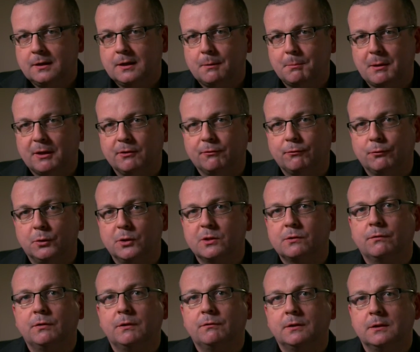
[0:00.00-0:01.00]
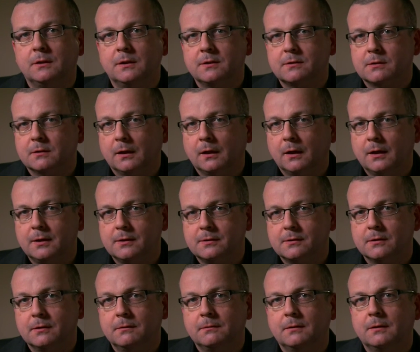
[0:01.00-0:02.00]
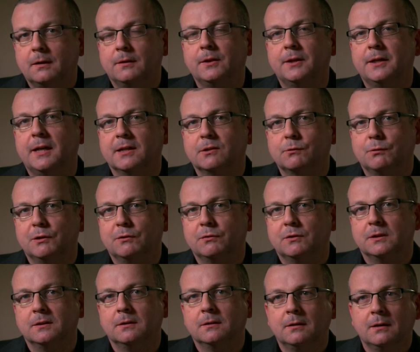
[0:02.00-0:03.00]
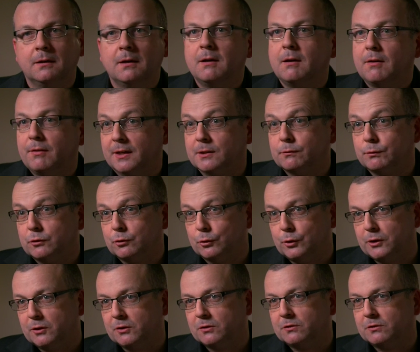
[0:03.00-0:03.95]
about the first 50 years of the laser and the next 50. Thanks for joining